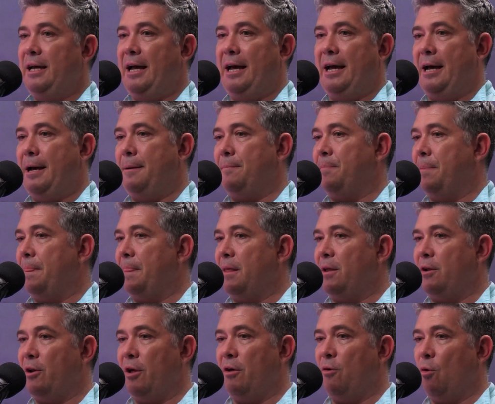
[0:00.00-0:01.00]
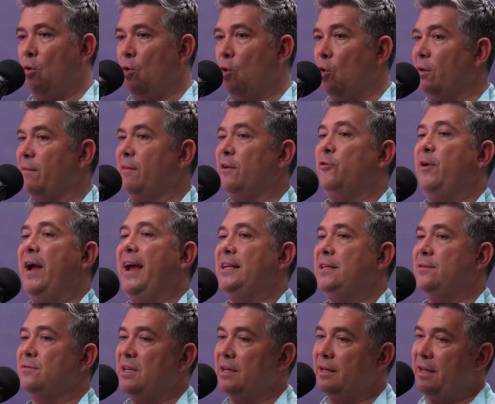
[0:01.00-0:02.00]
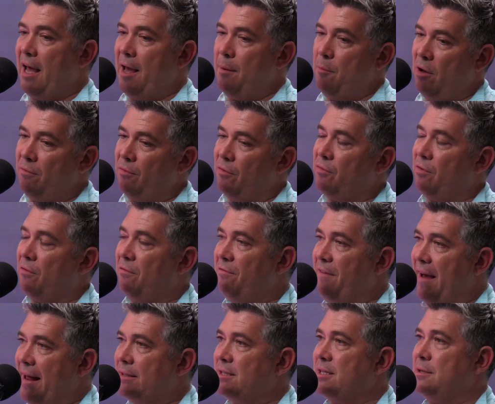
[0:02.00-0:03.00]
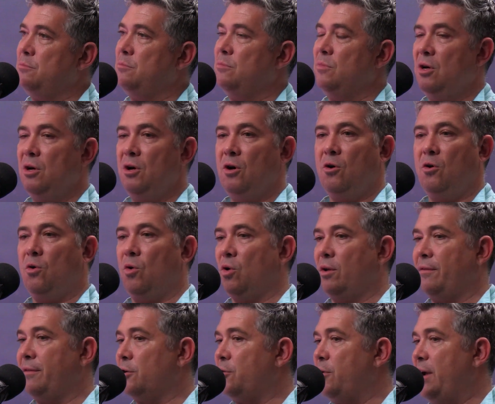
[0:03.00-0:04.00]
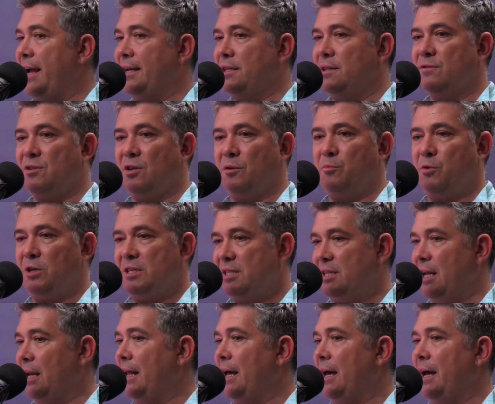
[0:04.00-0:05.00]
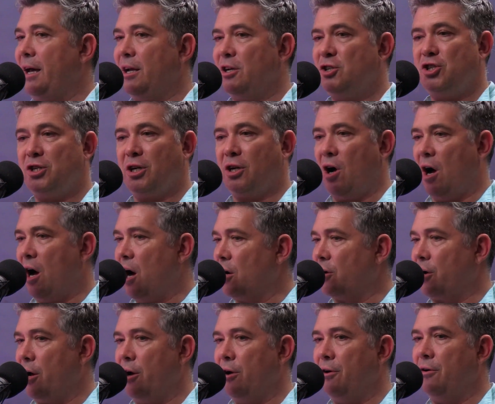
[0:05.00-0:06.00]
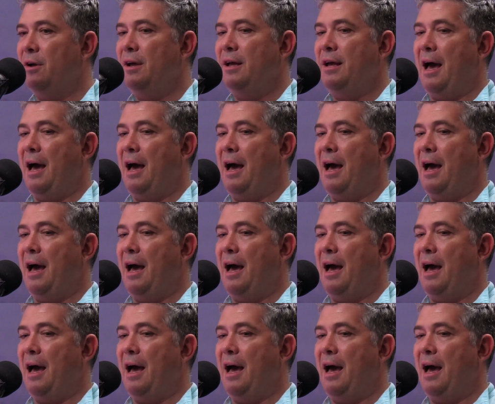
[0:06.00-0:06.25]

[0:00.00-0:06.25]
all of the creatives that came over from Phantom, all of the creatives on Priscilla, Chicago.